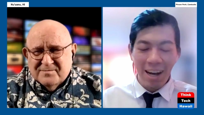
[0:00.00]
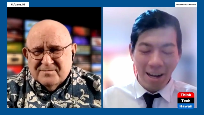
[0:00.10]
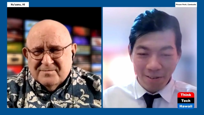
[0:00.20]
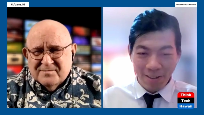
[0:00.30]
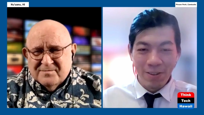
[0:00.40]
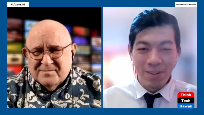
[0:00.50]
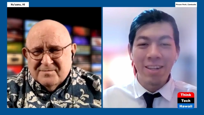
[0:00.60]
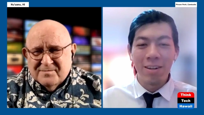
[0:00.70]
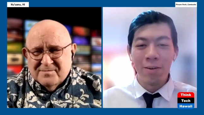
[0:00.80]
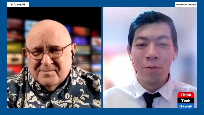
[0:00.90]

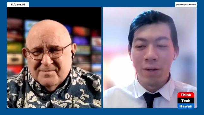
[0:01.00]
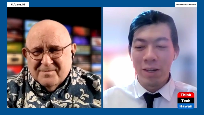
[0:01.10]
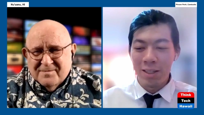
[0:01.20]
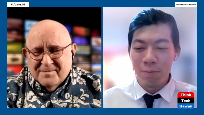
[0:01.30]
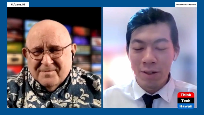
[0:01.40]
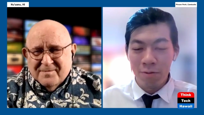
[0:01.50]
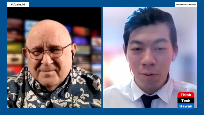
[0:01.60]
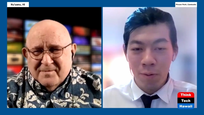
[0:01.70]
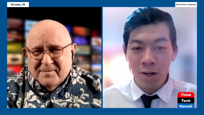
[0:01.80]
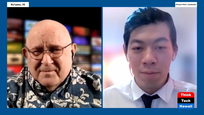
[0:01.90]
Speaker 1: convoluted when it's being
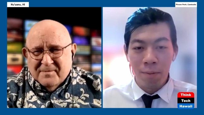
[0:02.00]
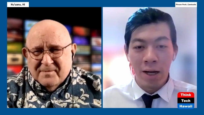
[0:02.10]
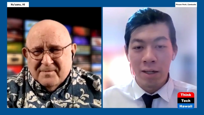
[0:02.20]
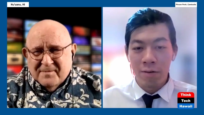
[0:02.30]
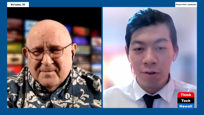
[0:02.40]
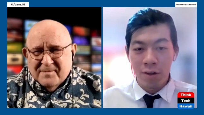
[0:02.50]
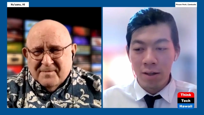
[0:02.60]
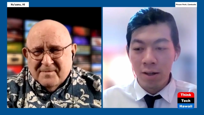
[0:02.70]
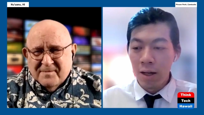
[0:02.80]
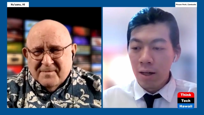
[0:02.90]
reported by different
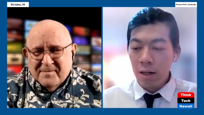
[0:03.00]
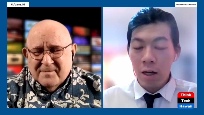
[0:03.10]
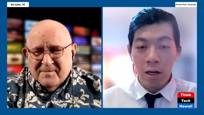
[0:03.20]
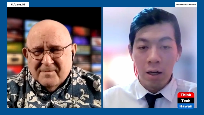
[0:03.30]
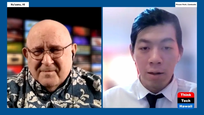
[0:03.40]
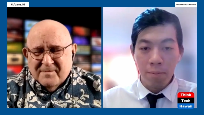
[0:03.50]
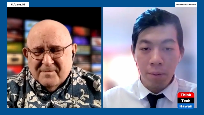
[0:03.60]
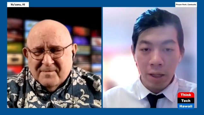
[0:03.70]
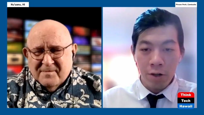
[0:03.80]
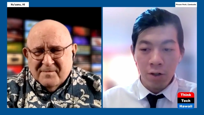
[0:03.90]
uh,
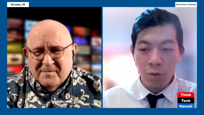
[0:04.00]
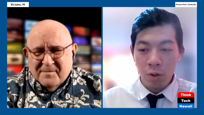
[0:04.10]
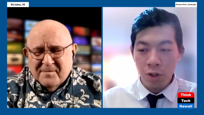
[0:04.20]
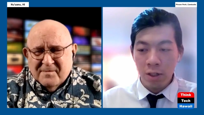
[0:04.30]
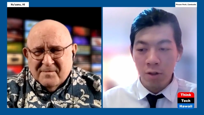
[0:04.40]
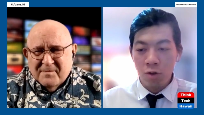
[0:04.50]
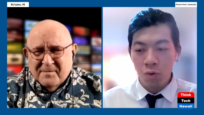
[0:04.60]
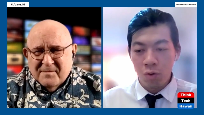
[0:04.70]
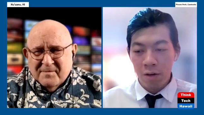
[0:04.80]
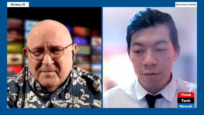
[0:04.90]
players wishing
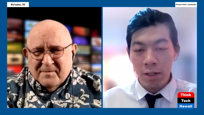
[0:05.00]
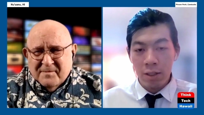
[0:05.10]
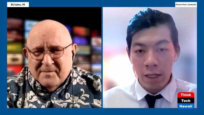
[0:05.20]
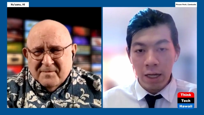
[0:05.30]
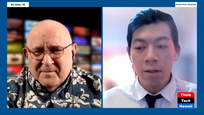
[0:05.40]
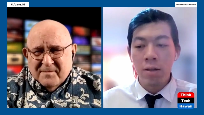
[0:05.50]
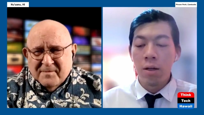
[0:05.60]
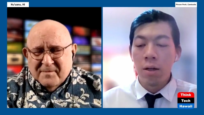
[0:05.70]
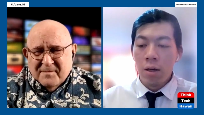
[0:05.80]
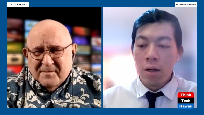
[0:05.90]
to investigate.
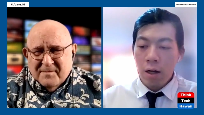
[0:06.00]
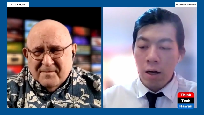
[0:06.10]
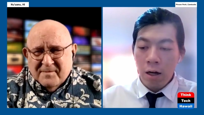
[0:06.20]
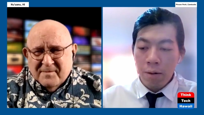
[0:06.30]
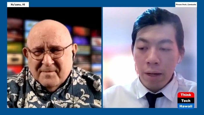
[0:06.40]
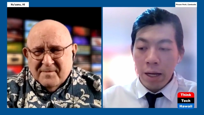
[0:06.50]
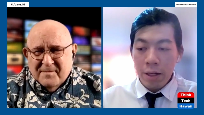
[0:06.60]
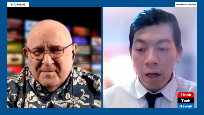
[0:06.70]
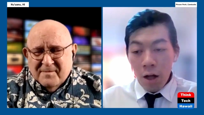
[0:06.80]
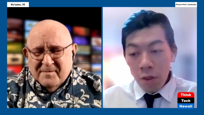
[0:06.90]
Um,
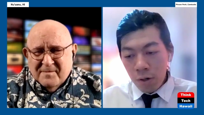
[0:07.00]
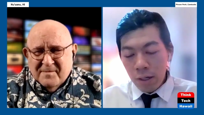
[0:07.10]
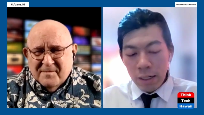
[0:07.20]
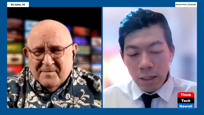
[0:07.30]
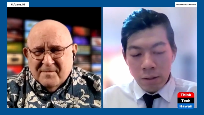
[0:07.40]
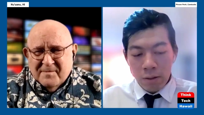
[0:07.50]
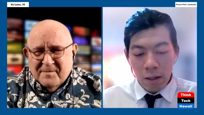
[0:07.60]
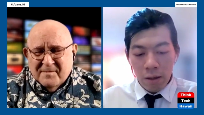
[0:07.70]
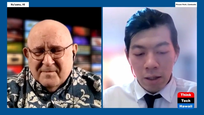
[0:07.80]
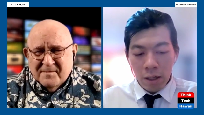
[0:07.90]
and the other is
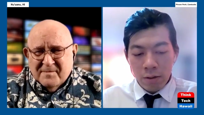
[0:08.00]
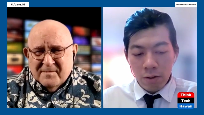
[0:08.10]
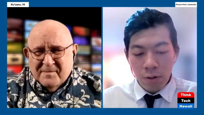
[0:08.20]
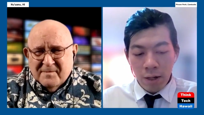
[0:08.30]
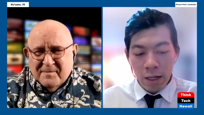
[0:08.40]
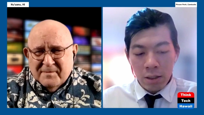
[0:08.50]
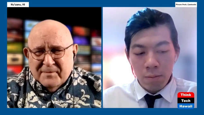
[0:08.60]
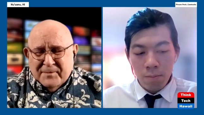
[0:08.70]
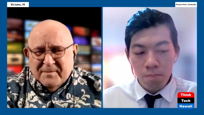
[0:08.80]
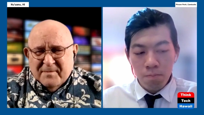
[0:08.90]
the
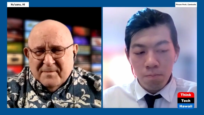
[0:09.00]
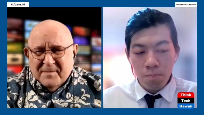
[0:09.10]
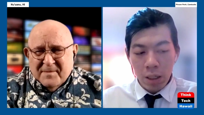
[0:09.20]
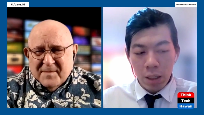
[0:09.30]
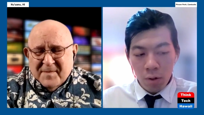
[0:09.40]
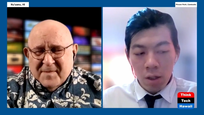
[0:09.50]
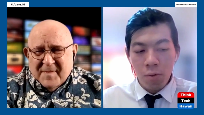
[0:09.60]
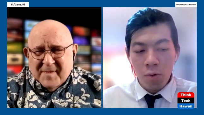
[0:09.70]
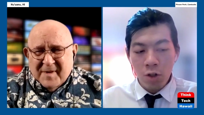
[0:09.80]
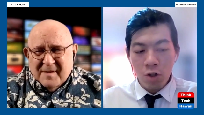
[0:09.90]
Sudan's People
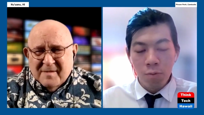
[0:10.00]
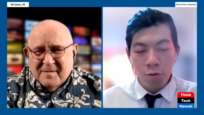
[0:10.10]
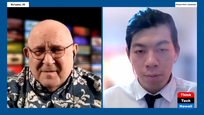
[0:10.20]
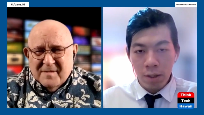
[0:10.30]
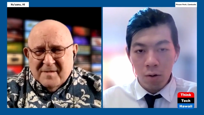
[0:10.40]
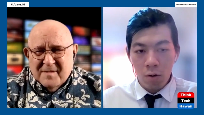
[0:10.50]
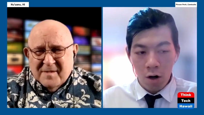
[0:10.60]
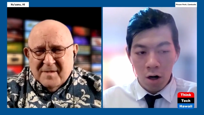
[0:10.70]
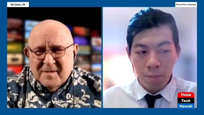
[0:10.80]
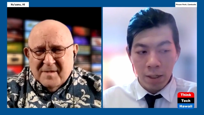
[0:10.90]
Liberation Movement
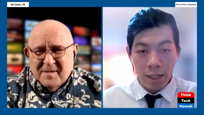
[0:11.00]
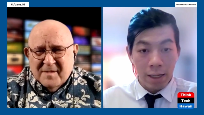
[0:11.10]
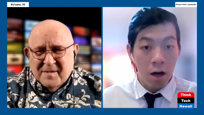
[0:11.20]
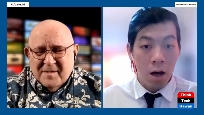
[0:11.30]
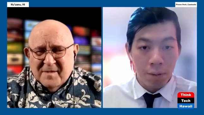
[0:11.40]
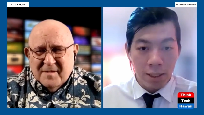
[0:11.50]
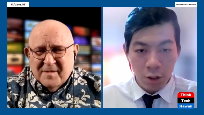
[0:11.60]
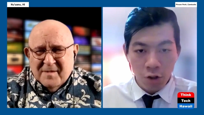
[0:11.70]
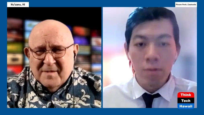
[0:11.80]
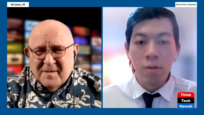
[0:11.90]
or Army in
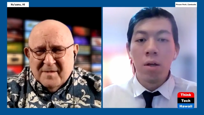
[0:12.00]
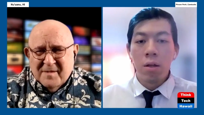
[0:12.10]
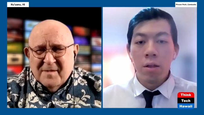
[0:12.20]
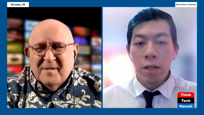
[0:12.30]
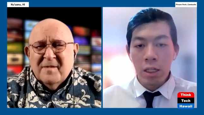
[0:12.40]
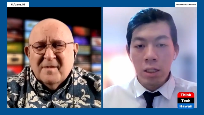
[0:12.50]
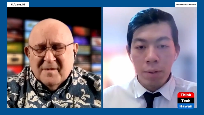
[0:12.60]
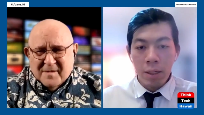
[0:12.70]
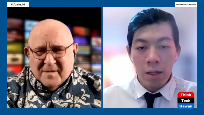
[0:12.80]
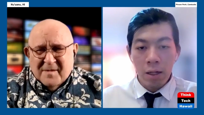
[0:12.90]
Opposition, the
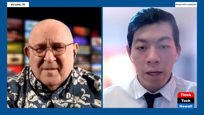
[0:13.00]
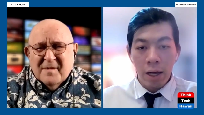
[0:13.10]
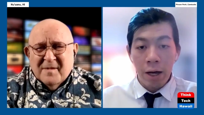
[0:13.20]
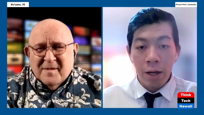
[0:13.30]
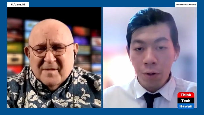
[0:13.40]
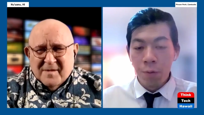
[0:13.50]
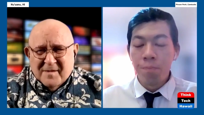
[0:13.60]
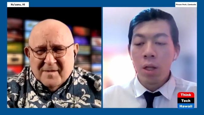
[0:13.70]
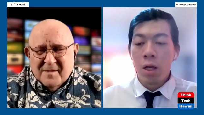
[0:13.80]
SPLAIO.